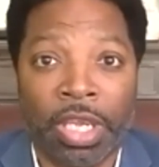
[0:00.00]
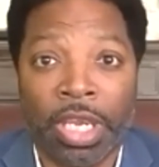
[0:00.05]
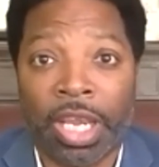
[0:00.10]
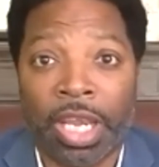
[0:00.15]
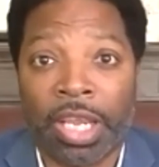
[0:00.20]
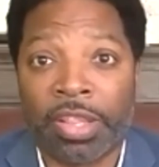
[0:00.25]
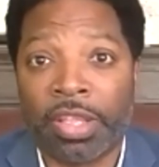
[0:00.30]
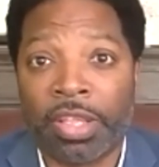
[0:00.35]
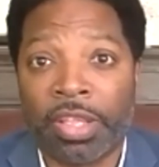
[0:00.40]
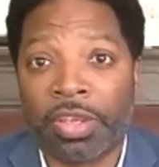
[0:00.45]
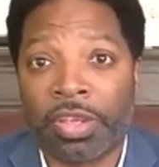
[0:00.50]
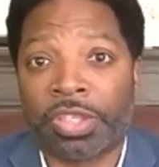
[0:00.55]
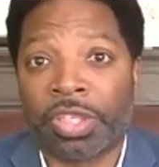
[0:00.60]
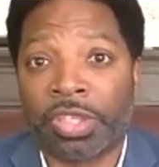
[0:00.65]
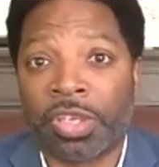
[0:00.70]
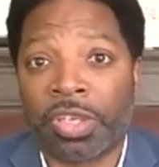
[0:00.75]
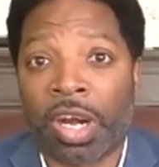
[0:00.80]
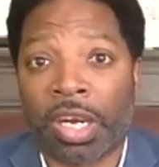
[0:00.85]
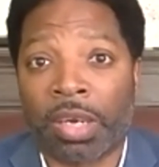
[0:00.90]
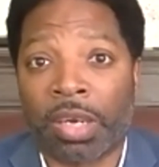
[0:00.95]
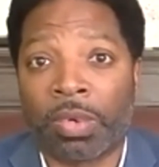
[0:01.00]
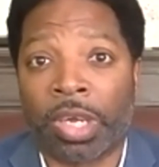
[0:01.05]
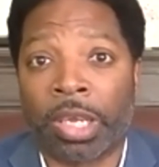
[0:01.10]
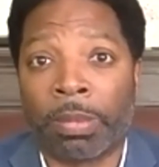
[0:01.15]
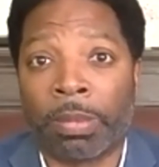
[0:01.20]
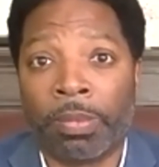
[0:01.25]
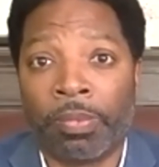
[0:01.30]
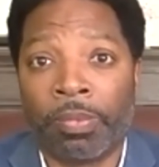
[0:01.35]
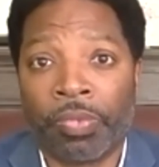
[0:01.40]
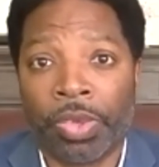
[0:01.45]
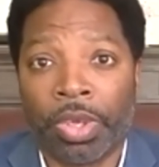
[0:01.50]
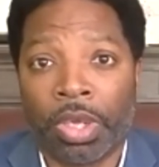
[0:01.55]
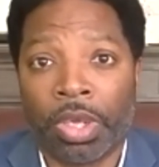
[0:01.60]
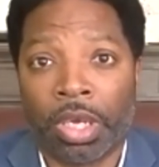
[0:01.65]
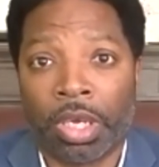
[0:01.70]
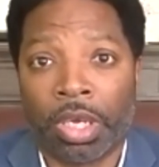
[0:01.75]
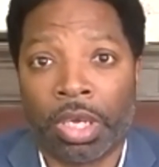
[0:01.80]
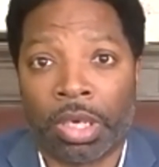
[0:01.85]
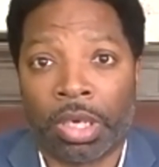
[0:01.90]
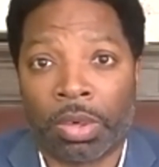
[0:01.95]
And then there's the dark web,
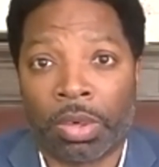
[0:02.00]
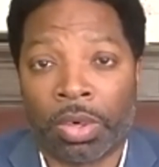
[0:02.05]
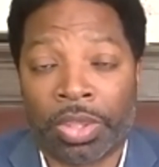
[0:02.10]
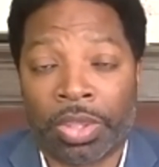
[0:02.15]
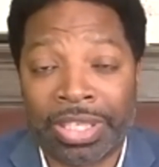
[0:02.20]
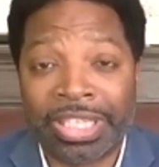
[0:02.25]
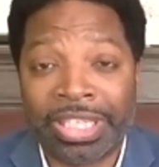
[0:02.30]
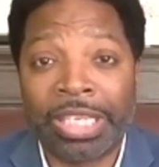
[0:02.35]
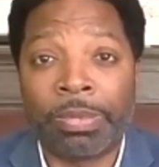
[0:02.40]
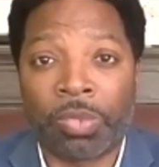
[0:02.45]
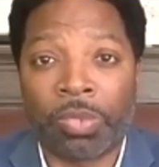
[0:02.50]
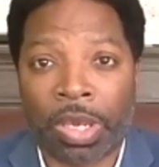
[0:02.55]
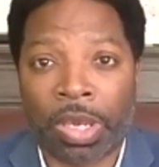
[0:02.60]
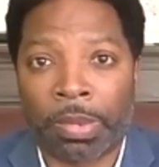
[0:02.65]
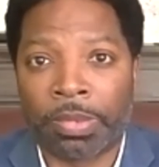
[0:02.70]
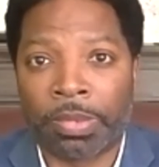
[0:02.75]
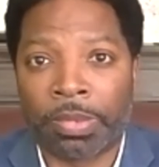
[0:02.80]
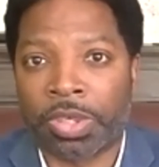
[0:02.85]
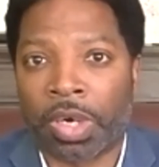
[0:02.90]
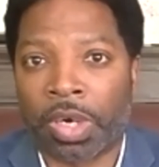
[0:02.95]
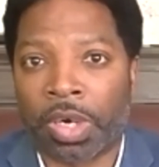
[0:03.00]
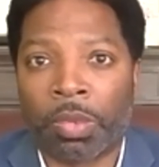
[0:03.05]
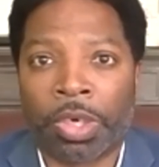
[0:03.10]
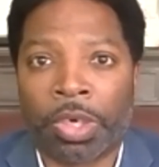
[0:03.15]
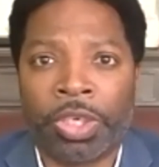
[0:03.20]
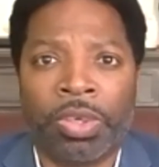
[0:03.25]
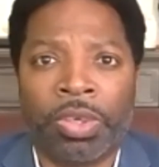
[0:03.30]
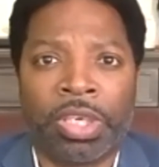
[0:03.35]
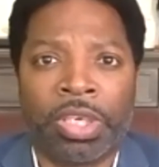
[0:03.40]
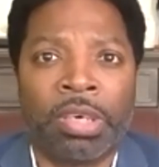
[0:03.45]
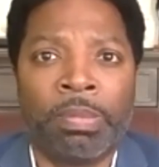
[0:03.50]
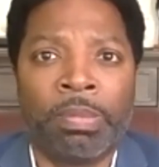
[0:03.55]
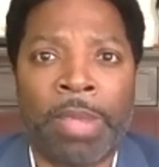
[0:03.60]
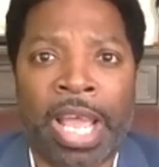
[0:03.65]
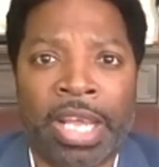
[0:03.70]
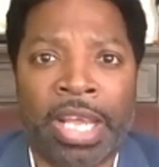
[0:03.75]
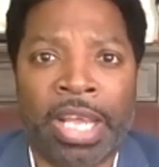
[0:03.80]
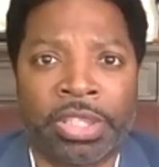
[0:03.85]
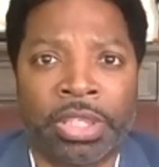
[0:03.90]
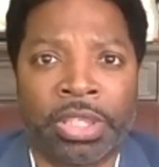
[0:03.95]
uh, or the deep web, I'm sorry, where you could
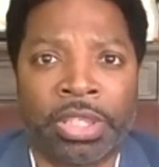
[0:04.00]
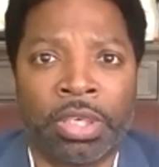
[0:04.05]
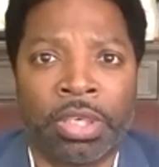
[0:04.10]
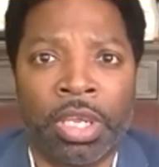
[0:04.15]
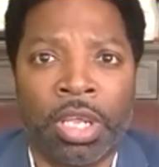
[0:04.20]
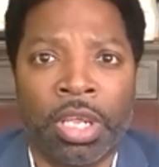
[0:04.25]
imagine